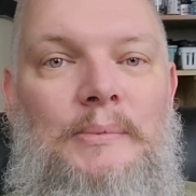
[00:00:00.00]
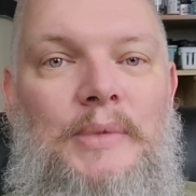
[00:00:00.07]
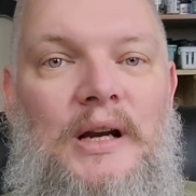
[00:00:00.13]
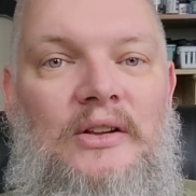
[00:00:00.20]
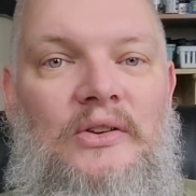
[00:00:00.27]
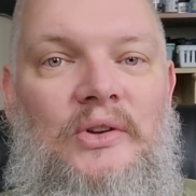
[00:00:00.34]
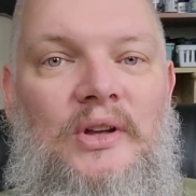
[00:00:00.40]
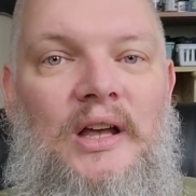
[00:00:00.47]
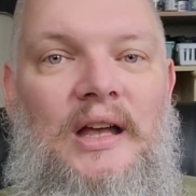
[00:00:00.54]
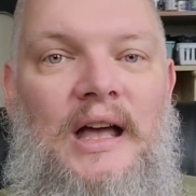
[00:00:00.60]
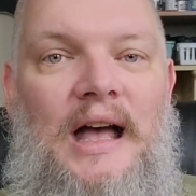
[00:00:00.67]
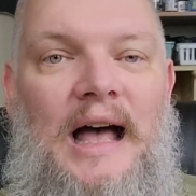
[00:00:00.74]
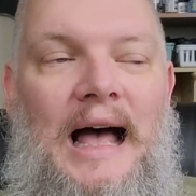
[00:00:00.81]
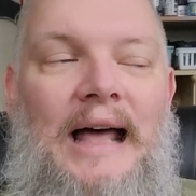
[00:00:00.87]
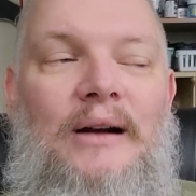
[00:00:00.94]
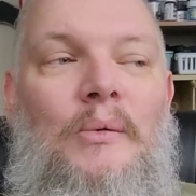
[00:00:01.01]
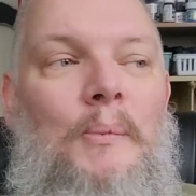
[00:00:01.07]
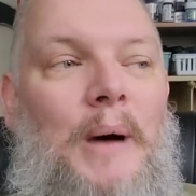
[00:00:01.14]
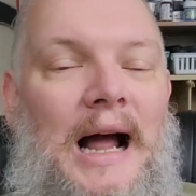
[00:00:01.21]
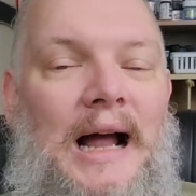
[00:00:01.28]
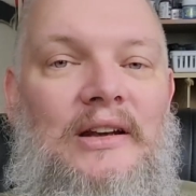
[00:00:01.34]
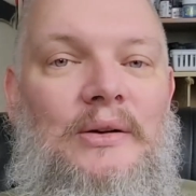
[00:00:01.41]
because I don't
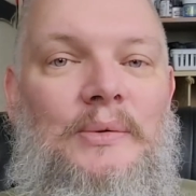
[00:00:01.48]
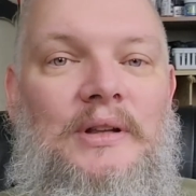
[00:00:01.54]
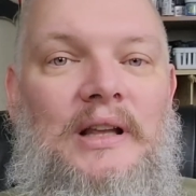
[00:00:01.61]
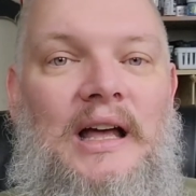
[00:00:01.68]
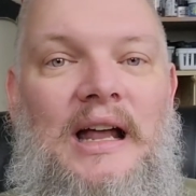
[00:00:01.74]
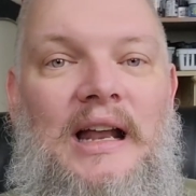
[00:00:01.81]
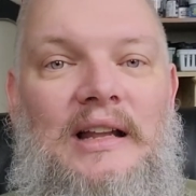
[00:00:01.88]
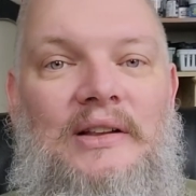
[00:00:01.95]
mind doing that.